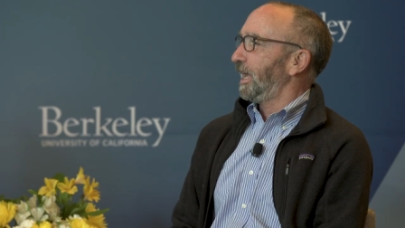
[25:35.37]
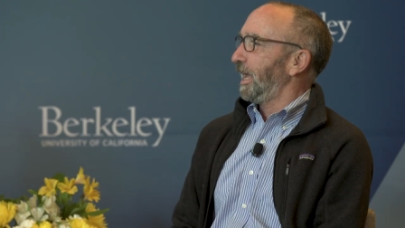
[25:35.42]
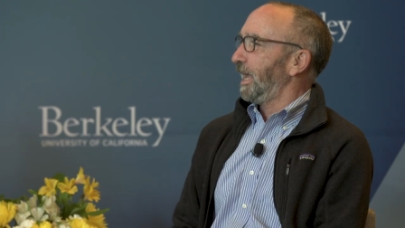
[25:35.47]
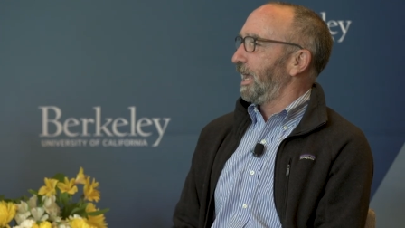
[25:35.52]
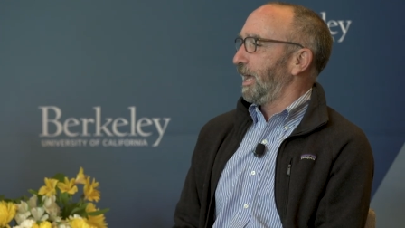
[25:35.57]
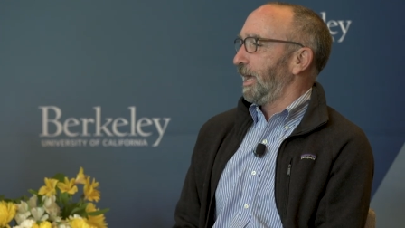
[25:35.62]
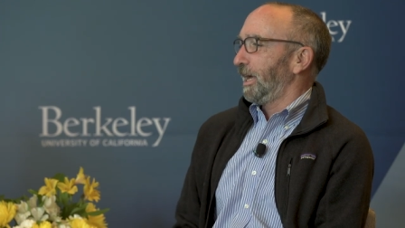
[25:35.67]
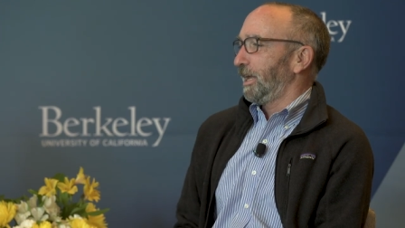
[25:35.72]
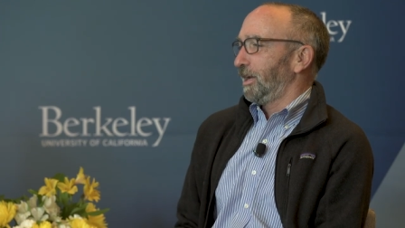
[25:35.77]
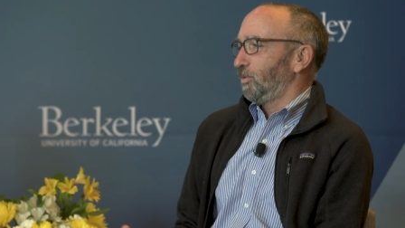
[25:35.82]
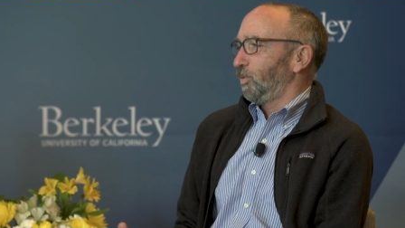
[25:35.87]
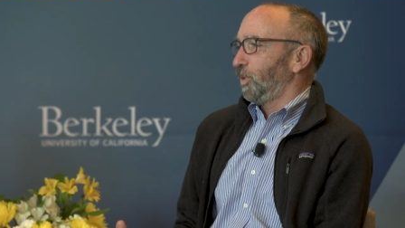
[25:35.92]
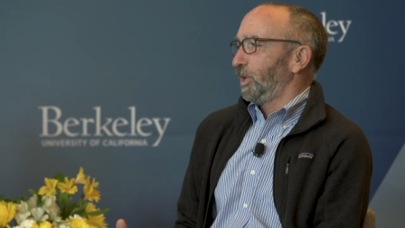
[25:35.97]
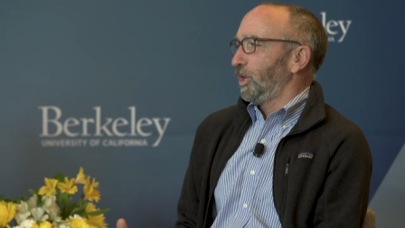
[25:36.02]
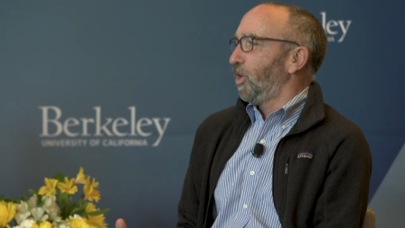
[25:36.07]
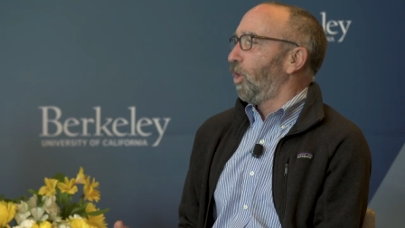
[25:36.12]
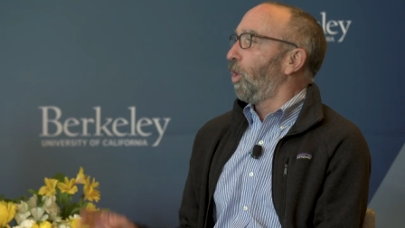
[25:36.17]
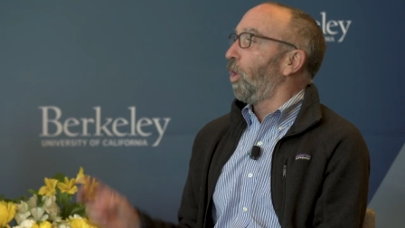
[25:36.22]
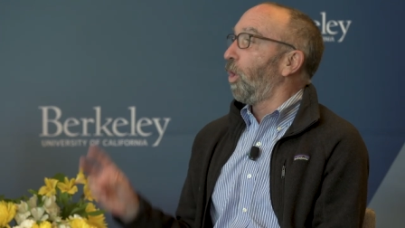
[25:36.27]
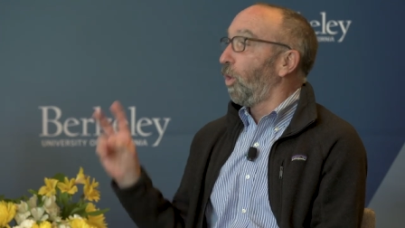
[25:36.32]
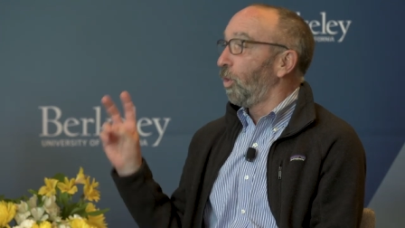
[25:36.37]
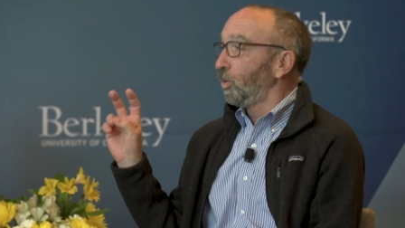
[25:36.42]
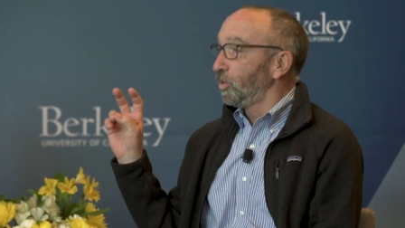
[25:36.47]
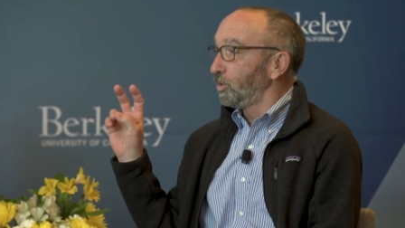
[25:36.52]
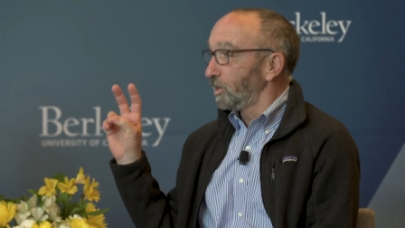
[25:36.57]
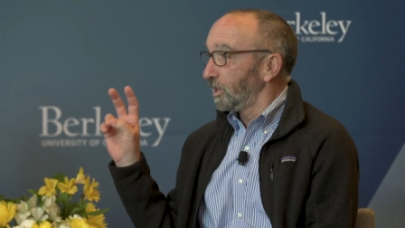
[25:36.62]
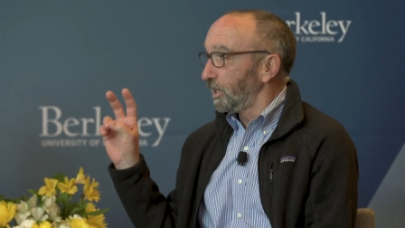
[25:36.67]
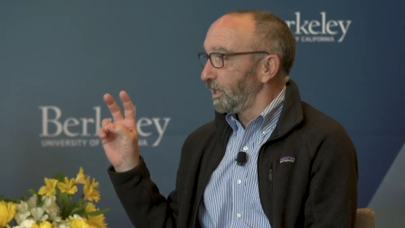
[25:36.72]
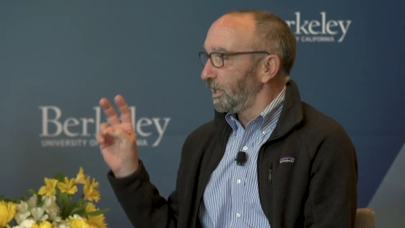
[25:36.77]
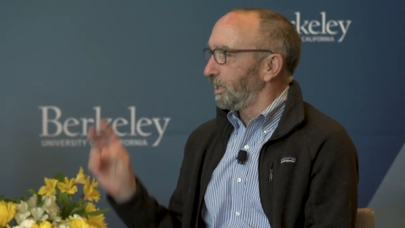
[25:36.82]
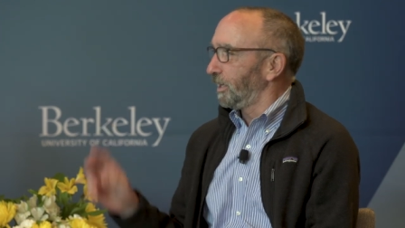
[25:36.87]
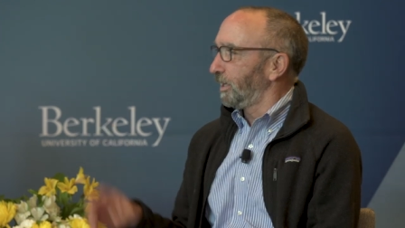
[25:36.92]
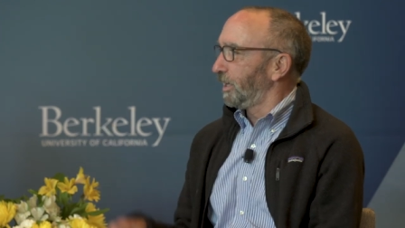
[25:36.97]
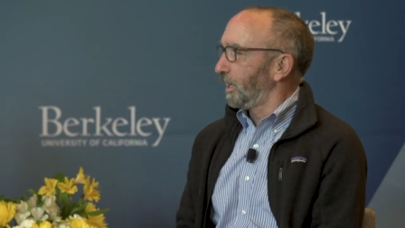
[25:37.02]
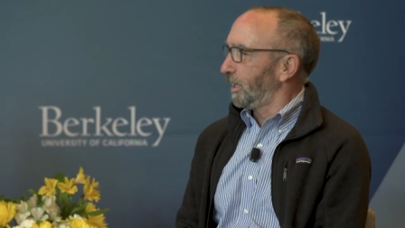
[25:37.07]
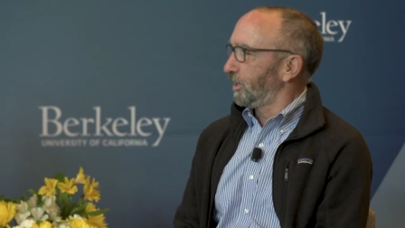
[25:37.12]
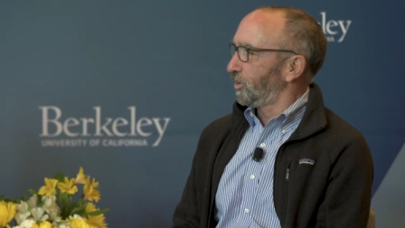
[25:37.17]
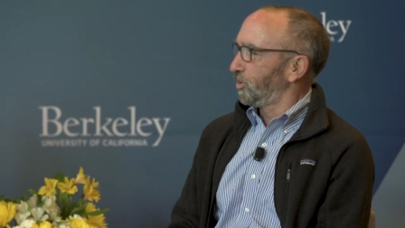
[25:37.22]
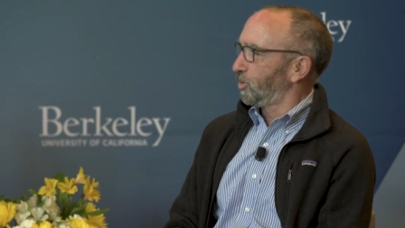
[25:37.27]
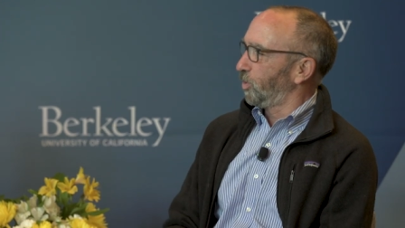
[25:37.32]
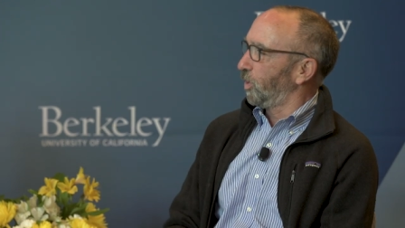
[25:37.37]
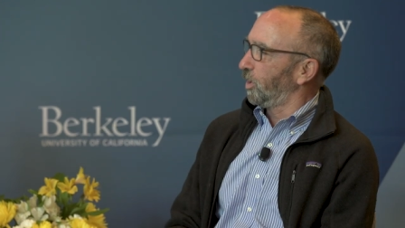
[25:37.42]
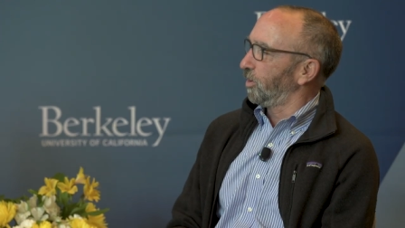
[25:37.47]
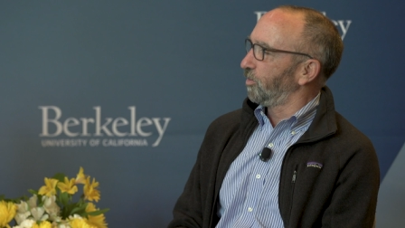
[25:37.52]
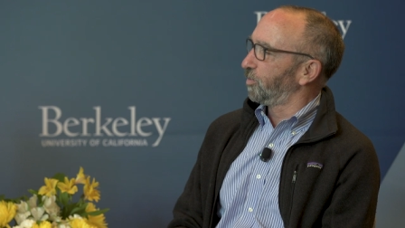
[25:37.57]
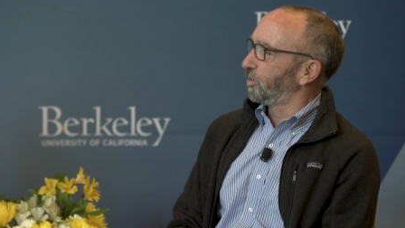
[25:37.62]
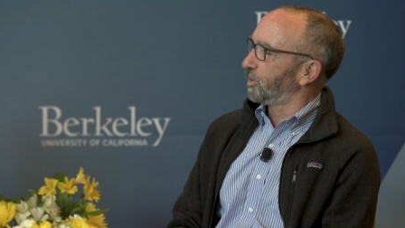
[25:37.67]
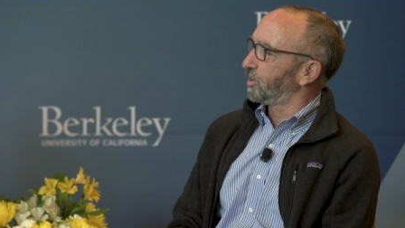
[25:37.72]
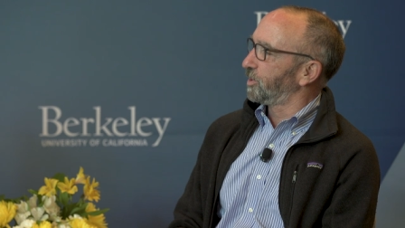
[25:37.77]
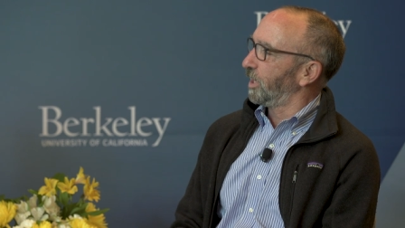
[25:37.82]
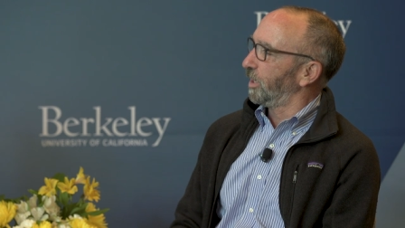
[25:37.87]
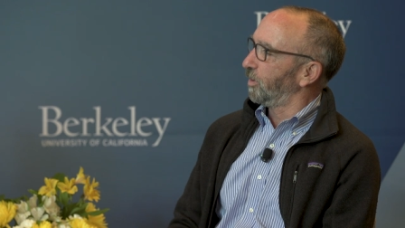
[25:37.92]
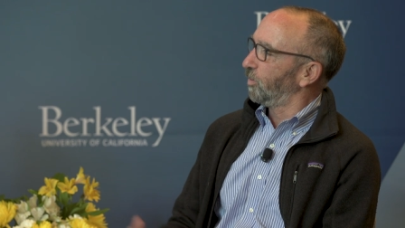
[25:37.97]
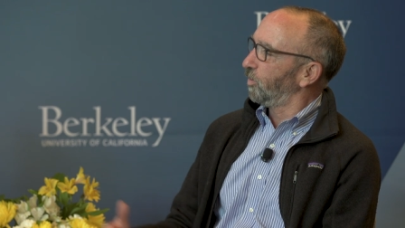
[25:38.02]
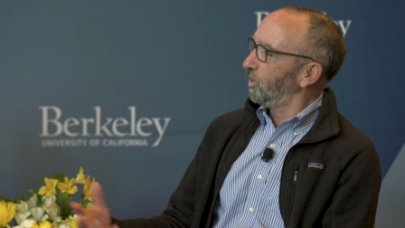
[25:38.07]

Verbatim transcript: and we only get 12%.